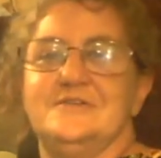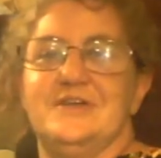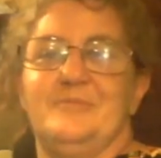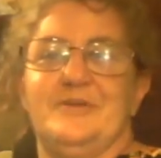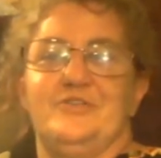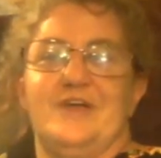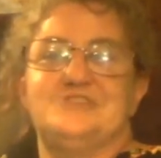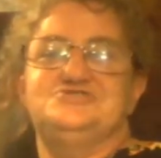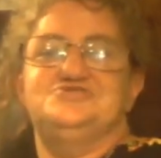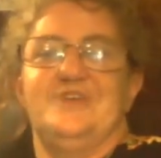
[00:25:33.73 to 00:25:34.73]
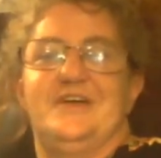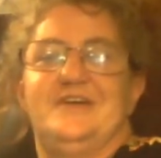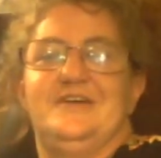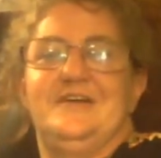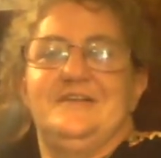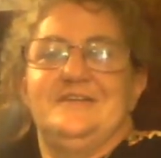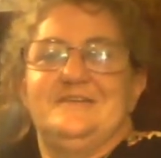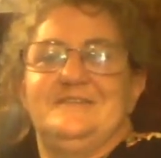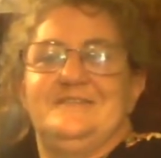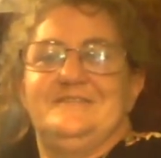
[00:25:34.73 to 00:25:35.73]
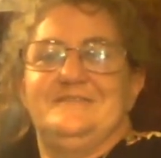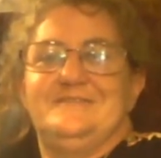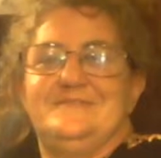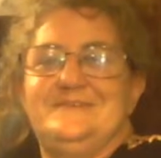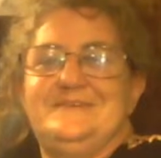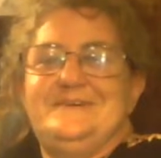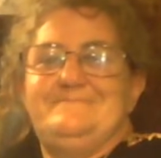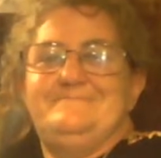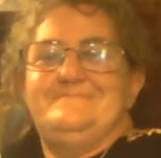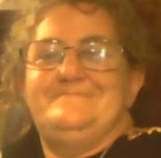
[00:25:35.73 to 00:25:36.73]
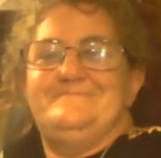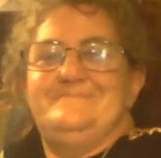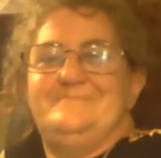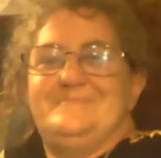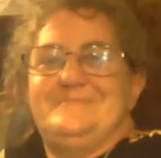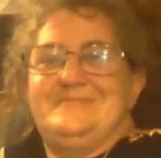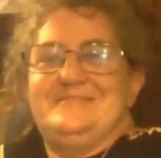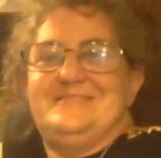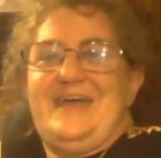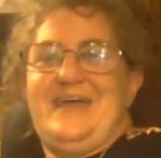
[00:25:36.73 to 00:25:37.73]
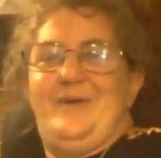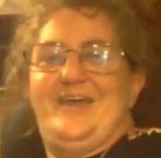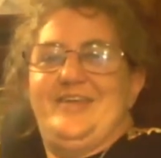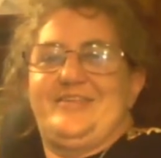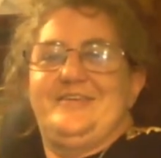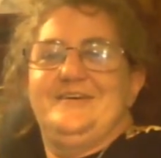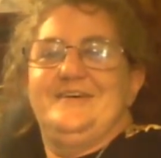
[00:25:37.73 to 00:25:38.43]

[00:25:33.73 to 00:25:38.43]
get my direction straight. Eep, that ways.